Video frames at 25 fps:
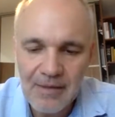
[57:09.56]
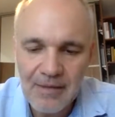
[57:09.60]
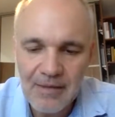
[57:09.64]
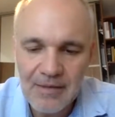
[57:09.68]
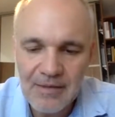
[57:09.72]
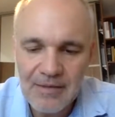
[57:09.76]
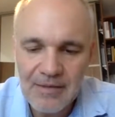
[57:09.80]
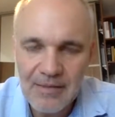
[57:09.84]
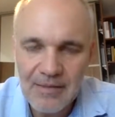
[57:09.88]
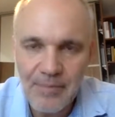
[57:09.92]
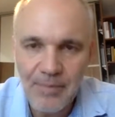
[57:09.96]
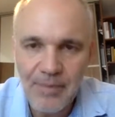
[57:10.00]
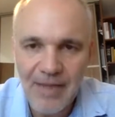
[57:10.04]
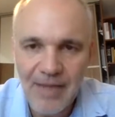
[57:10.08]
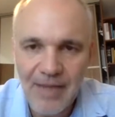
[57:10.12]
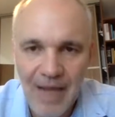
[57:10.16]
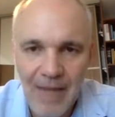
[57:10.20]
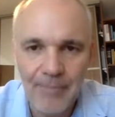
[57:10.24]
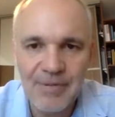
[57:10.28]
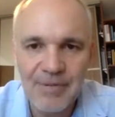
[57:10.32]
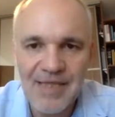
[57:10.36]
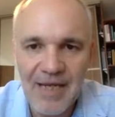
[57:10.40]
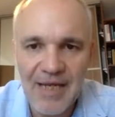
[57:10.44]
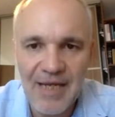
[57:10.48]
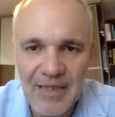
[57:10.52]
simply
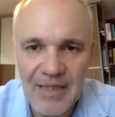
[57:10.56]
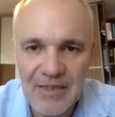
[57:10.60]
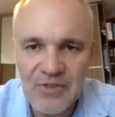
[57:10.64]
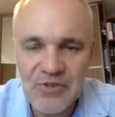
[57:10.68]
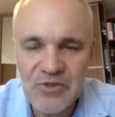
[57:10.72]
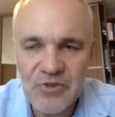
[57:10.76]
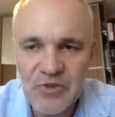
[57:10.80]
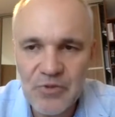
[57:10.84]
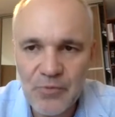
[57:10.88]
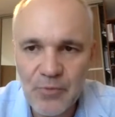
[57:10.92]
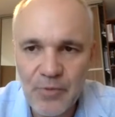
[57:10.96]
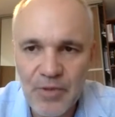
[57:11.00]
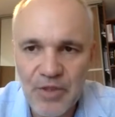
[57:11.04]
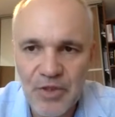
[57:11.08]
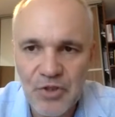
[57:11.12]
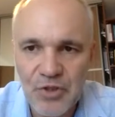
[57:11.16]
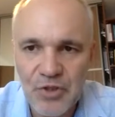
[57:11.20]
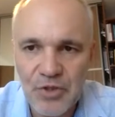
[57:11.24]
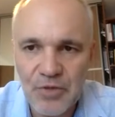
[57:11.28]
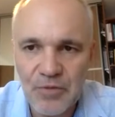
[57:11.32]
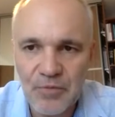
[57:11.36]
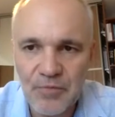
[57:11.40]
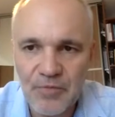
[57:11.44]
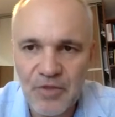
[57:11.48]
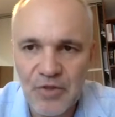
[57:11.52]
updates
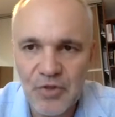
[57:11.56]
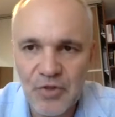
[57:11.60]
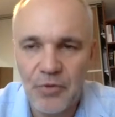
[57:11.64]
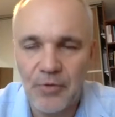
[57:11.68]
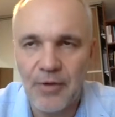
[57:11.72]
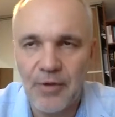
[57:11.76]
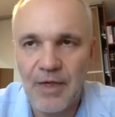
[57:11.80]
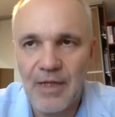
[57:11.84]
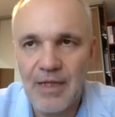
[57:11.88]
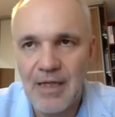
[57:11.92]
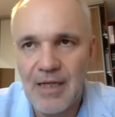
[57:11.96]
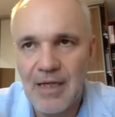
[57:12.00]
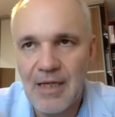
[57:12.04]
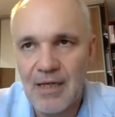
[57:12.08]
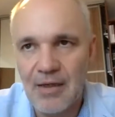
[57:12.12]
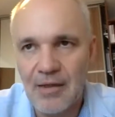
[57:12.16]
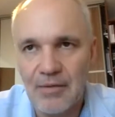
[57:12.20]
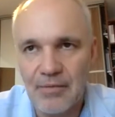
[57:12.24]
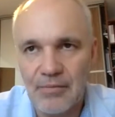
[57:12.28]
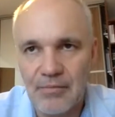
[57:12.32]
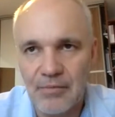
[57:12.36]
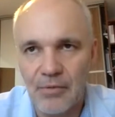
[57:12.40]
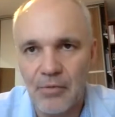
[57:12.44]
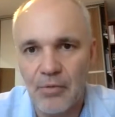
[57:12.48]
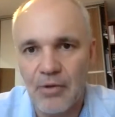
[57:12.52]
which
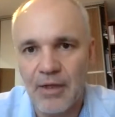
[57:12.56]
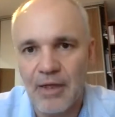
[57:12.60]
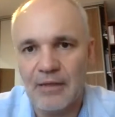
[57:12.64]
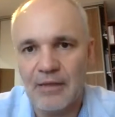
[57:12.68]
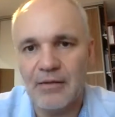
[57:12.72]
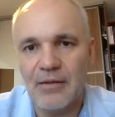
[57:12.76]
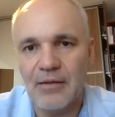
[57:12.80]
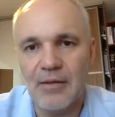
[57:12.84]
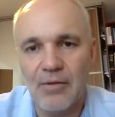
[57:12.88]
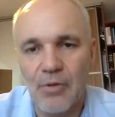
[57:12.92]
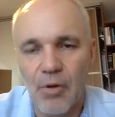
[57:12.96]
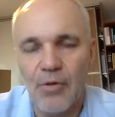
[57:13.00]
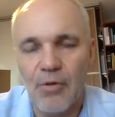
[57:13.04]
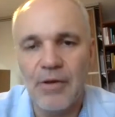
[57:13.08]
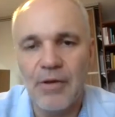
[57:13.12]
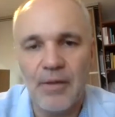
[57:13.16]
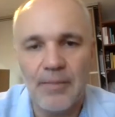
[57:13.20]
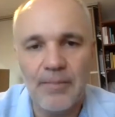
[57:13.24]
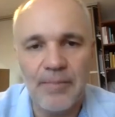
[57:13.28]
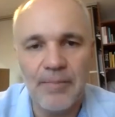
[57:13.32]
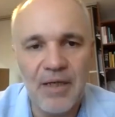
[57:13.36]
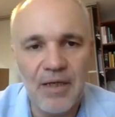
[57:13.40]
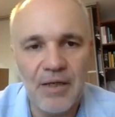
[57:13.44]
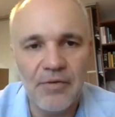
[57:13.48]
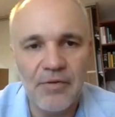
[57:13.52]
already look at a longer
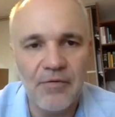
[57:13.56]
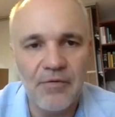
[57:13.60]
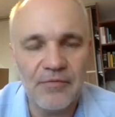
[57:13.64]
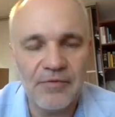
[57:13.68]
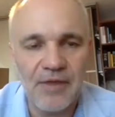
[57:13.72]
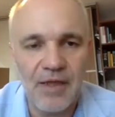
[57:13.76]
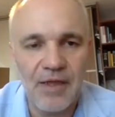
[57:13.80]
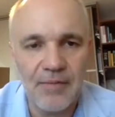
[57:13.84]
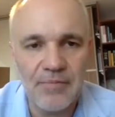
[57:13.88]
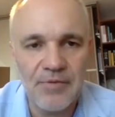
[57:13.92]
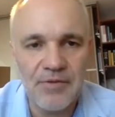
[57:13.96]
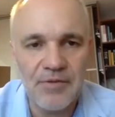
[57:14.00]
period of time.